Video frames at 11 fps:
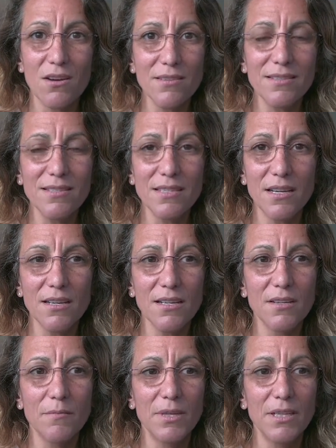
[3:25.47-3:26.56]
all this
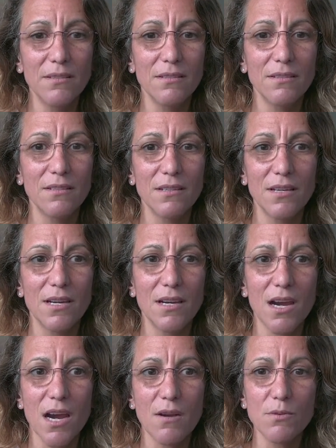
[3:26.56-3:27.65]
time,
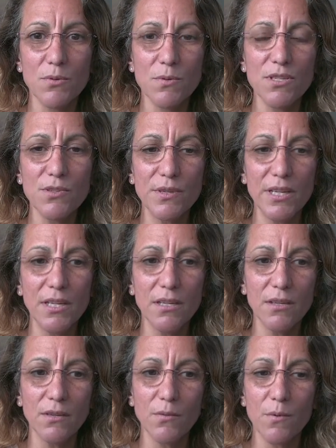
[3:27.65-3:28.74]
I was wondering
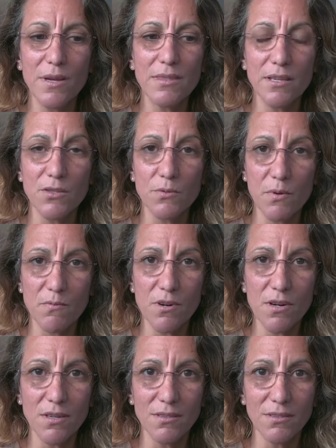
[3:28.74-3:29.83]
why things went
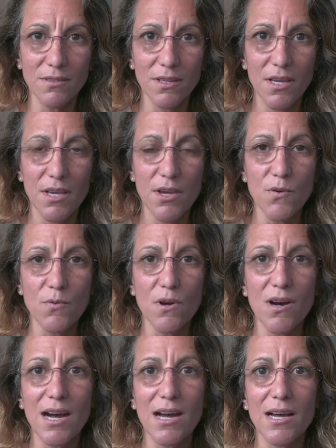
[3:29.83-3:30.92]
wrong.
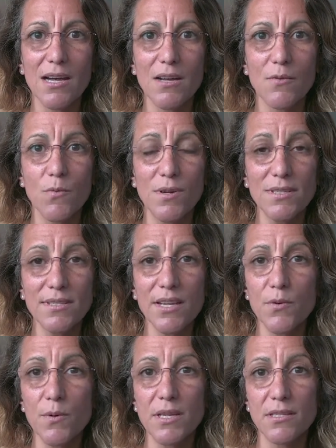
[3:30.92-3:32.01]
Well, once
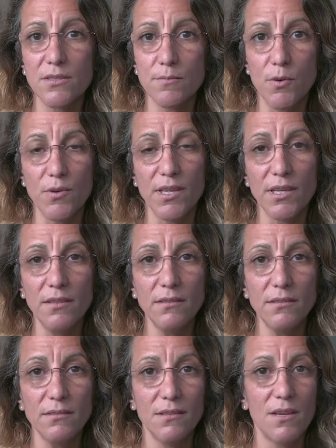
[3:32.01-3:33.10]
I quit smoking,
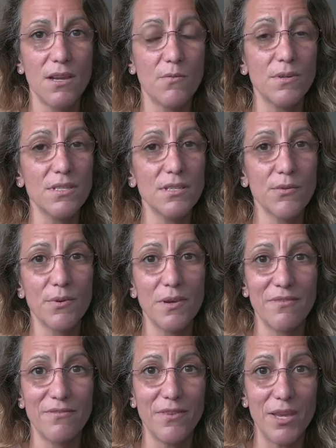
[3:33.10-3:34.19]
and once I
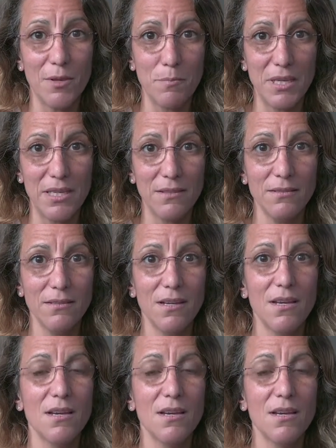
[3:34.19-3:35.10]
quit vaping,